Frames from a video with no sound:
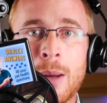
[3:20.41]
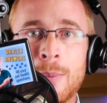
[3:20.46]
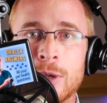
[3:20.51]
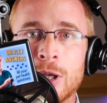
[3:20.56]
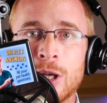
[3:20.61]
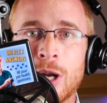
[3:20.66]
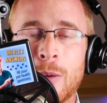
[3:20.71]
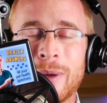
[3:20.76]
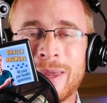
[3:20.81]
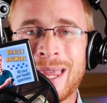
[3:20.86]

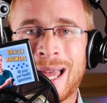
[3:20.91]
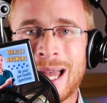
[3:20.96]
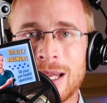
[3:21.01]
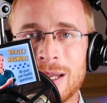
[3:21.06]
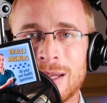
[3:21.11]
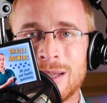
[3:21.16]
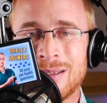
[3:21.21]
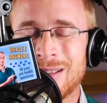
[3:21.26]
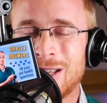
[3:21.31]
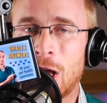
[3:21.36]
you know, when that
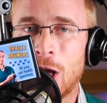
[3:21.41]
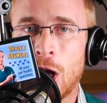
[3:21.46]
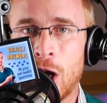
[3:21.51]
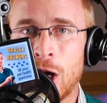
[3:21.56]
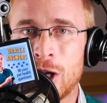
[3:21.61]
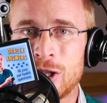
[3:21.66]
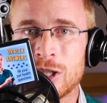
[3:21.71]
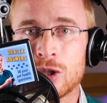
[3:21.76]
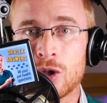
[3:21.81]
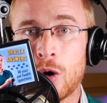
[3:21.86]

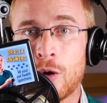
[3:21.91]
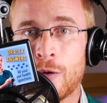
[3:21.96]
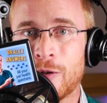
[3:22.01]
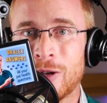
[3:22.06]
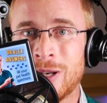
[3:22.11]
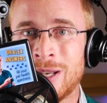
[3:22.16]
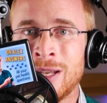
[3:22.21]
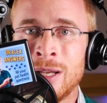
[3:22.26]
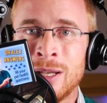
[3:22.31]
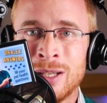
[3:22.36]
urge is
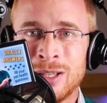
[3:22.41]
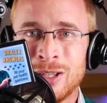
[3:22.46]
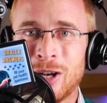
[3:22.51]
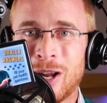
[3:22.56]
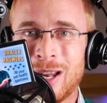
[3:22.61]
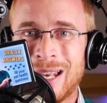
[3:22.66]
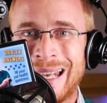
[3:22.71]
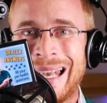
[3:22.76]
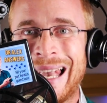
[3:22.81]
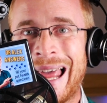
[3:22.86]
often, you
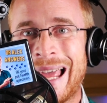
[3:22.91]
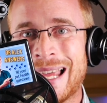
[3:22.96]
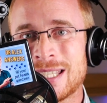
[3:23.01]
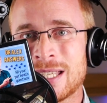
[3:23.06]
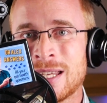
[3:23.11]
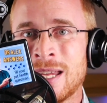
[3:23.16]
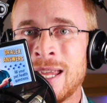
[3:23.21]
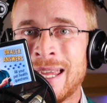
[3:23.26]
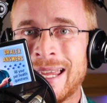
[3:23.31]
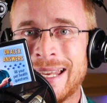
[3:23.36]
know,
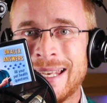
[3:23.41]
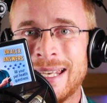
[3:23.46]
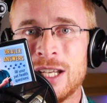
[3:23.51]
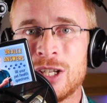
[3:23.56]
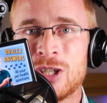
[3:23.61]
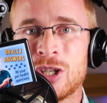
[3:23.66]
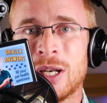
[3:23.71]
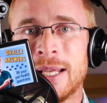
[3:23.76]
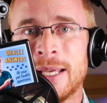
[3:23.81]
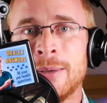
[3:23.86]
less
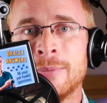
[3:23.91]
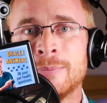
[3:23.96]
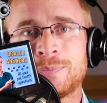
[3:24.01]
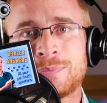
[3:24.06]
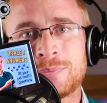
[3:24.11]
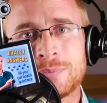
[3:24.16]
initially.